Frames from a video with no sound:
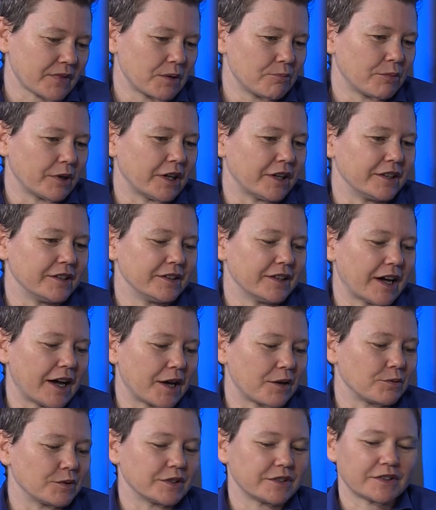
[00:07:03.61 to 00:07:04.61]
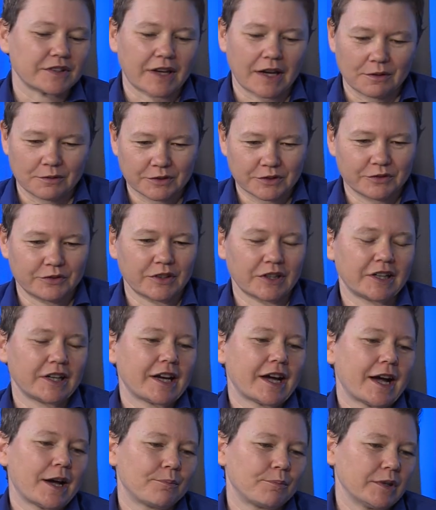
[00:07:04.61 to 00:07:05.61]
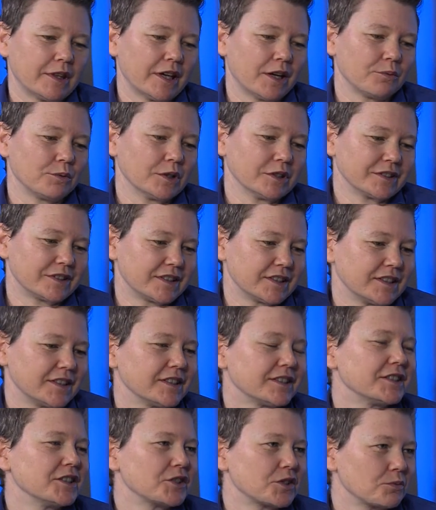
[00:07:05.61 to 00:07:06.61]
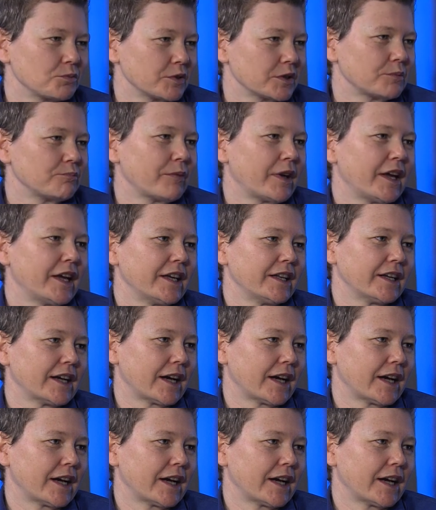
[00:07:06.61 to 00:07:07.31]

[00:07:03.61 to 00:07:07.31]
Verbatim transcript: But I was very happy that once the decision was made,